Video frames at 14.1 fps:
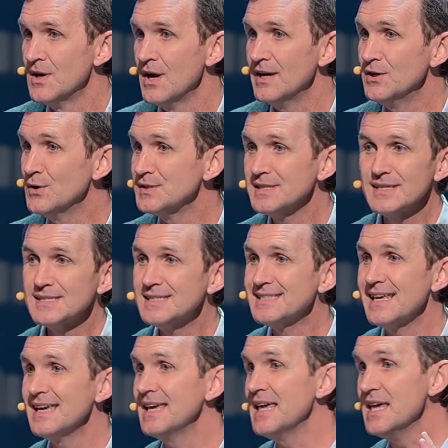I notice it doesn't
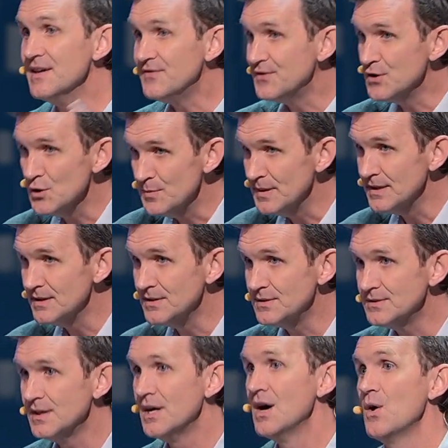say if you
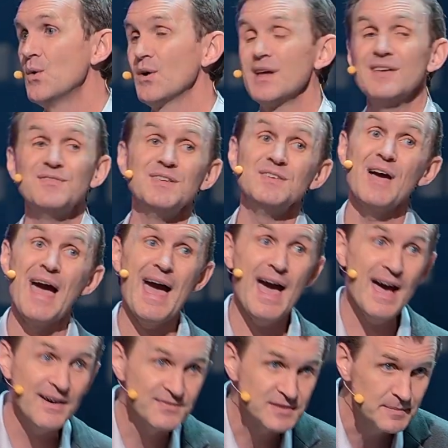build or if you
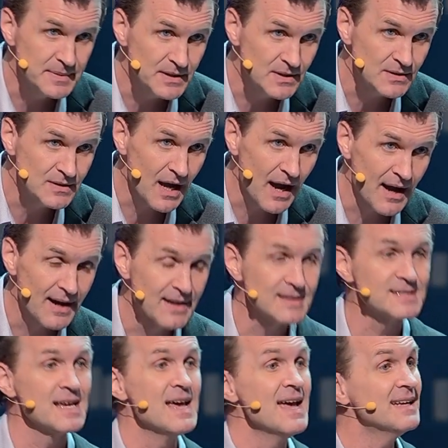have to build, guys.